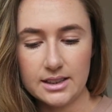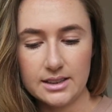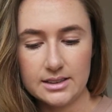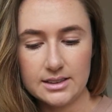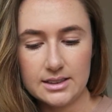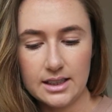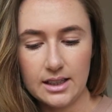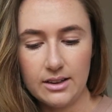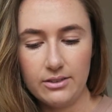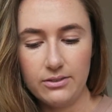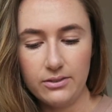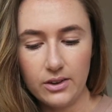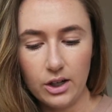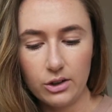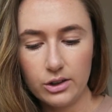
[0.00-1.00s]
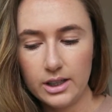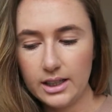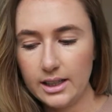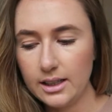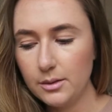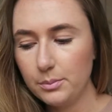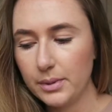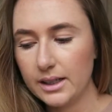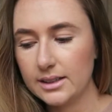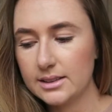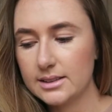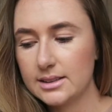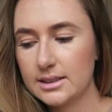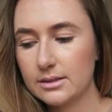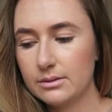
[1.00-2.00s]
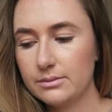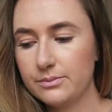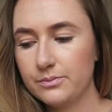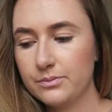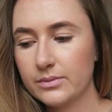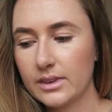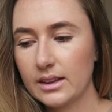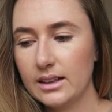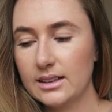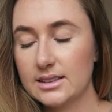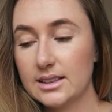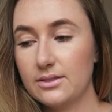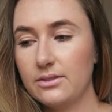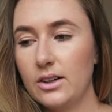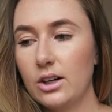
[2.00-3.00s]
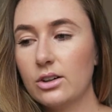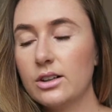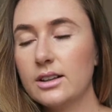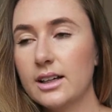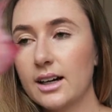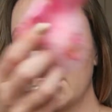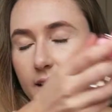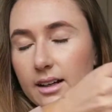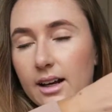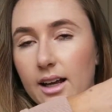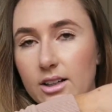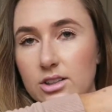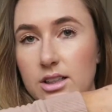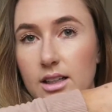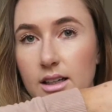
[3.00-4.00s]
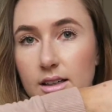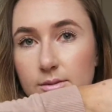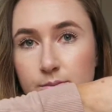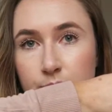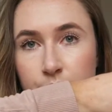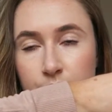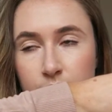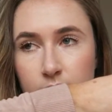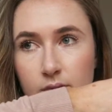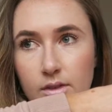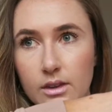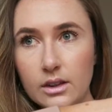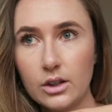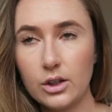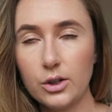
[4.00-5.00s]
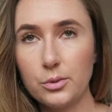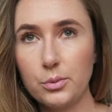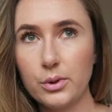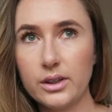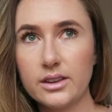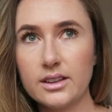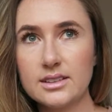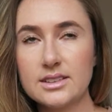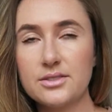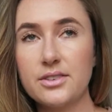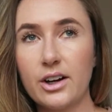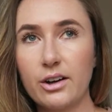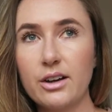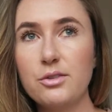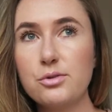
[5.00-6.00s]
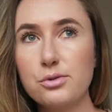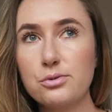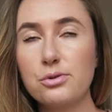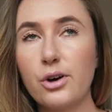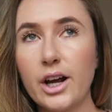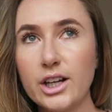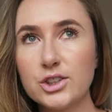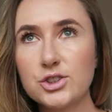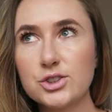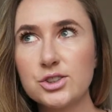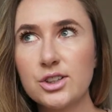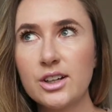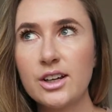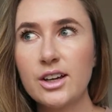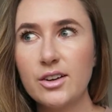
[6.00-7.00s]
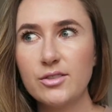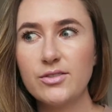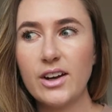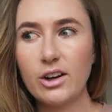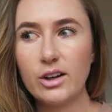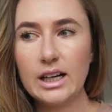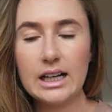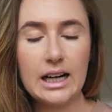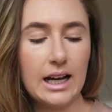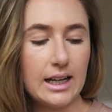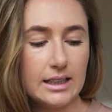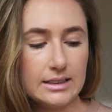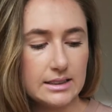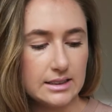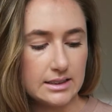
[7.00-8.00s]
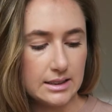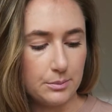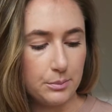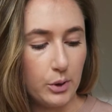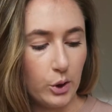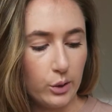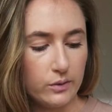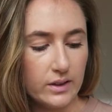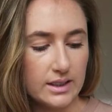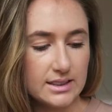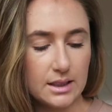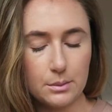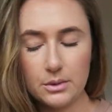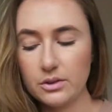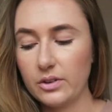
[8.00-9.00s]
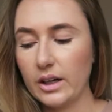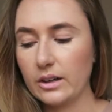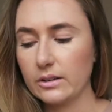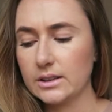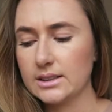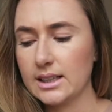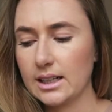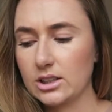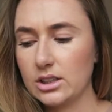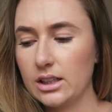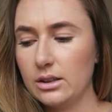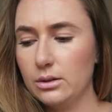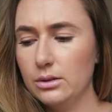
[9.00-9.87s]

It's a florally, but it's a floral that I can actually cope with. It's very fresh, very light. It's a perfect summer fragrance, actually.